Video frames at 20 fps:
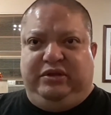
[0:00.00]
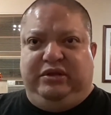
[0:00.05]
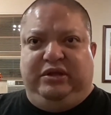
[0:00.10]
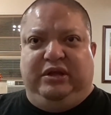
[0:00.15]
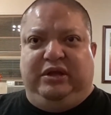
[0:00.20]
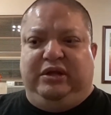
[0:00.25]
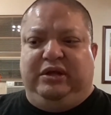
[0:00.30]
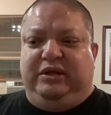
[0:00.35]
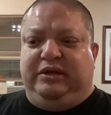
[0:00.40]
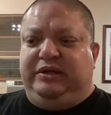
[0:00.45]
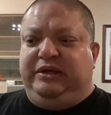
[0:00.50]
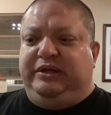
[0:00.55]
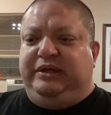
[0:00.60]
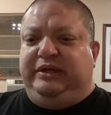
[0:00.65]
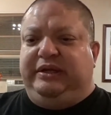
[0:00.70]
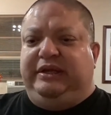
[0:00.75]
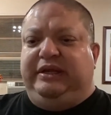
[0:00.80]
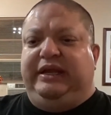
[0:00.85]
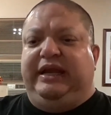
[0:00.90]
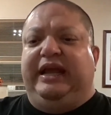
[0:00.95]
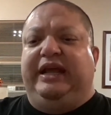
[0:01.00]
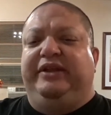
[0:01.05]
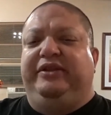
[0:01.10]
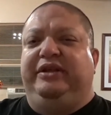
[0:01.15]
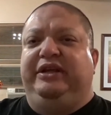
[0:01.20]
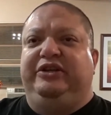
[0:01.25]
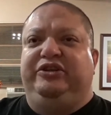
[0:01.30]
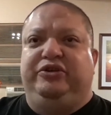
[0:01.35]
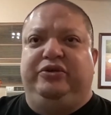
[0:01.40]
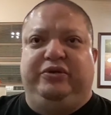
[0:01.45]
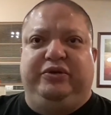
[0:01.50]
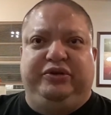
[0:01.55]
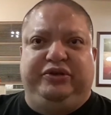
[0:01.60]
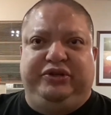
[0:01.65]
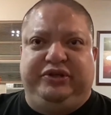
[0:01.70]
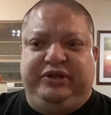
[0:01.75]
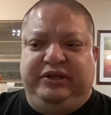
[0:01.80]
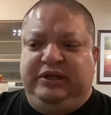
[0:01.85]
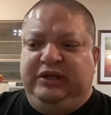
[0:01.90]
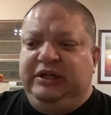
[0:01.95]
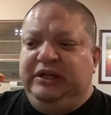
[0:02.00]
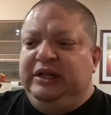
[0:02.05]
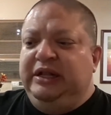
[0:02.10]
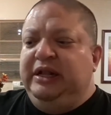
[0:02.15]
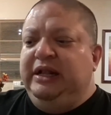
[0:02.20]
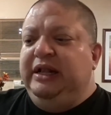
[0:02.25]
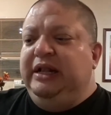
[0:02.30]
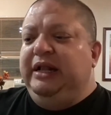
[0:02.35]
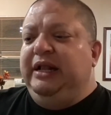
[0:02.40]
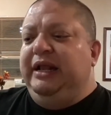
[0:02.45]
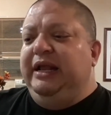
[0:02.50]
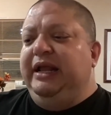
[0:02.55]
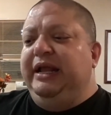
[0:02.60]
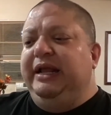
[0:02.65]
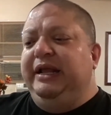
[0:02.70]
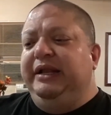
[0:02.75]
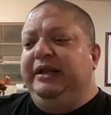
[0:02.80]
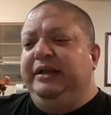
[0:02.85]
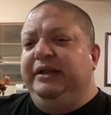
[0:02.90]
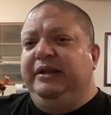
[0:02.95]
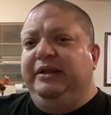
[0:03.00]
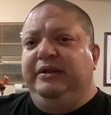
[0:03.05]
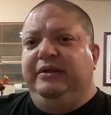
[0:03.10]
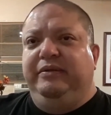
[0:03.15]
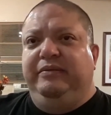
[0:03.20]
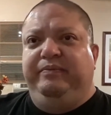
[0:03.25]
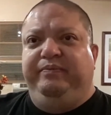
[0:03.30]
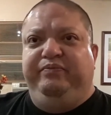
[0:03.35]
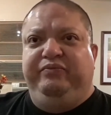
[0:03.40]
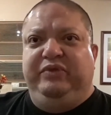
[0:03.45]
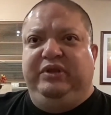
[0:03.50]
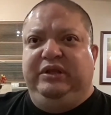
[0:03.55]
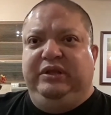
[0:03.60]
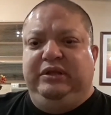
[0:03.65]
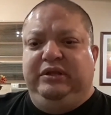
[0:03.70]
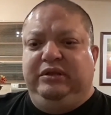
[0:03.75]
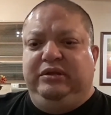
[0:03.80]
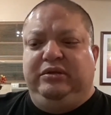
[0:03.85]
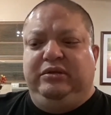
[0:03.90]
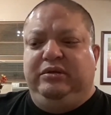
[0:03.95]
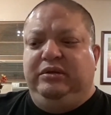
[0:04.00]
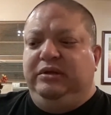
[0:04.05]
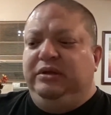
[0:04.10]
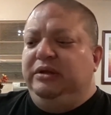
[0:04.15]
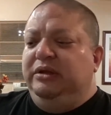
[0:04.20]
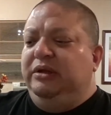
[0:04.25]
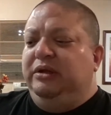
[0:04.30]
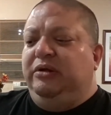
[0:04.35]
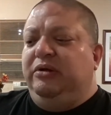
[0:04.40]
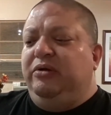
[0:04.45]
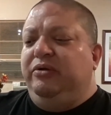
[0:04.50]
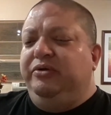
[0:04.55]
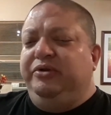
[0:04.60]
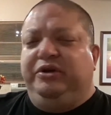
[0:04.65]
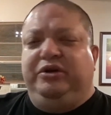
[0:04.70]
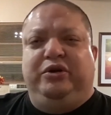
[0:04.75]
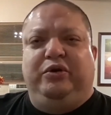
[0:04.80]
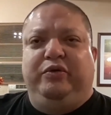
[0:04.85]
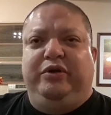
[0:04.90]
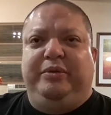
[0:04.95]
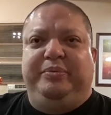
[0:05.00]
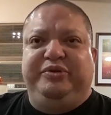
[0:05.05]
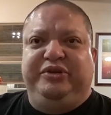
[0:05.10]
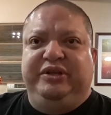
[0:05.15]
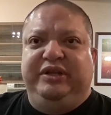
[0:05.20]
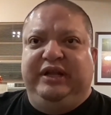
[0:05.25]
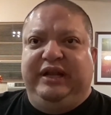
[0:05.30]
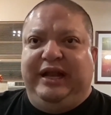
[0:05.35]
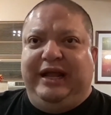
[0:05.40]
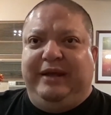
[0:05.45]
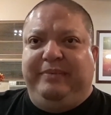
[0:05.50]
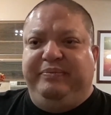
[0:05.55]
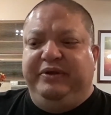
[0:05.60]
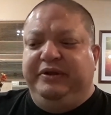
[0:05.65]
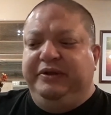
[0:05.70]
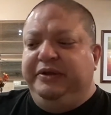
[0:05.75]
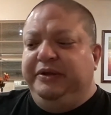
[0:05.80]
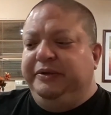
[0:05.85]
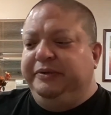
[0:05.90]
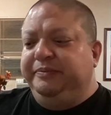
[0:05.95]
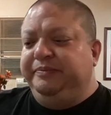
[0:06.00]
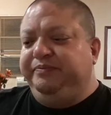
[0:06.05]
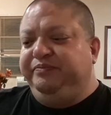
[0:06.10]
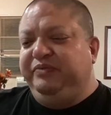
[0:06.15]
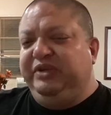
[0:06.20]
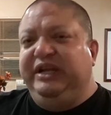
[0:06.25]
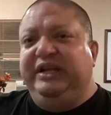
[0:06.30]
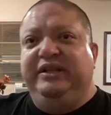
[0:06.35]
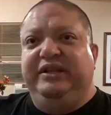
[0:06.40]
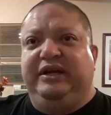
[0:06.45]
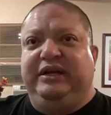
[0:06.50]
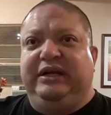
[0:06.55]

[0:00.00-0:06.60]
the Catholic Church and all the corruption that happened in the